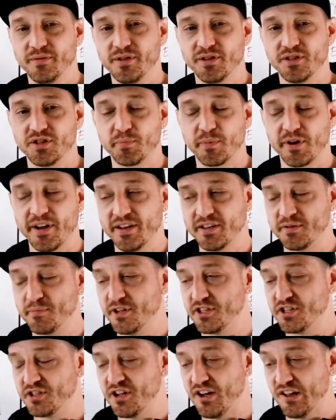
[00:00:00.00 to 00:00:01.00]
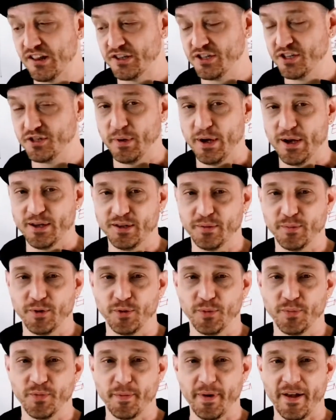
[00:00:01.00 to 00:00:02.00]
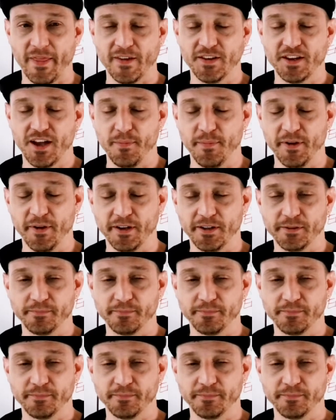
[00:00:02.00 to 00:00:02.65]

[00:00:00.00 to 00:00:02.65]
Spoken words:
to spread as much knowledge as possible about the topic.